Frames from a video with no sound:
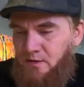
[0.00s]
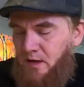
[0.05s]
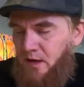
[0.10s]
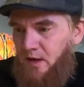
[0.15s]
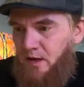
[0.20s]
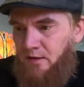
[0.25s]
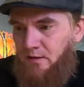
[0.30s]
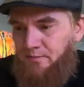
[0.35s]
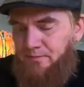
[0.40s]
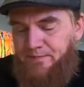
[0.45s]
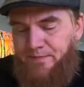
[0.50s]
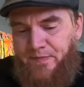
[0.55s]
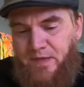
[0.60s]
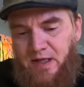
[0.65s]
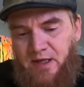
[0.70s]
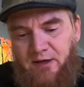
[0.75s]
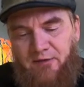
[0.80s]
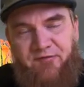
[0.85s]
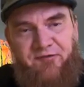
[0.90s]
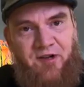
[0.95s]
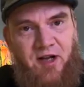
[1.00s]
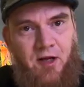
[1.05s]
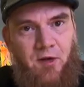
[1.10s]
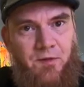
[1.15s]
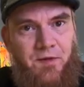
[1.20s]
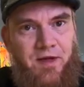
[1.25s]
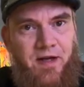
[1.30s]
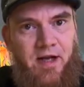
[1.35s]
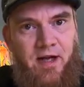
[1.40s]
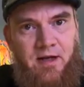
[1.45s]
and
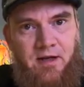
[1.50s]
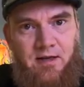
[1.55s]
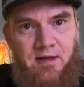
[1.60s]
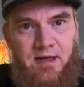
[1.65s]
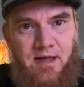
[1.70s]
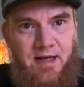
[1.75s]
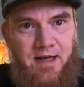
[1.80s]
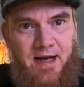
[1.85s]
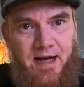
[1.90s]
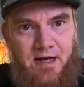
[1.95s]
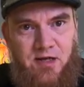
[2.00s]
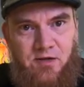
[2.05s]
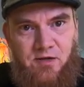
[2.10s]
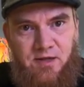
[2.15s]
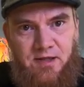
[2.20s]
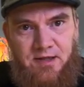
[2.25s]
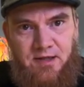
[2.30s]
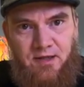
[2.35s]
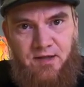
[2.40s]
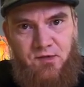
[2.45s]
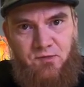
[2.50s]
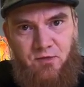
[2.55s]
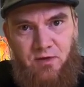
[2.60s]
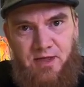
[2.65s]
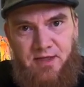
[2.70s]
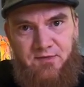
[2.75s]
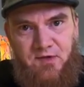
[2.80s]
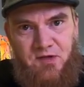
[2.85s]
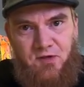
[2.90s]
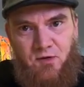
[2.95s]
found that it actually does
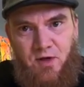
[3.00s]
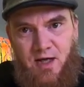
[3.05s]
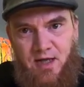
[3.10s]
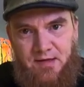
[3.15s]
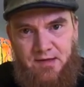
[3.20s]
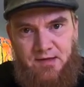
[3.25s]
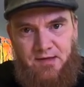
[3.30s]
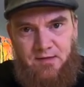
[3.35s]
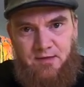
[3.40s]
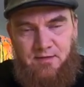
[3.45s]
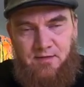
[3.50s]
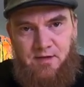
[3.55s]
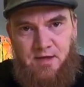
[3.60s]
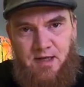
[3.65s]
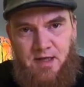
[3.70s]
relieve stress.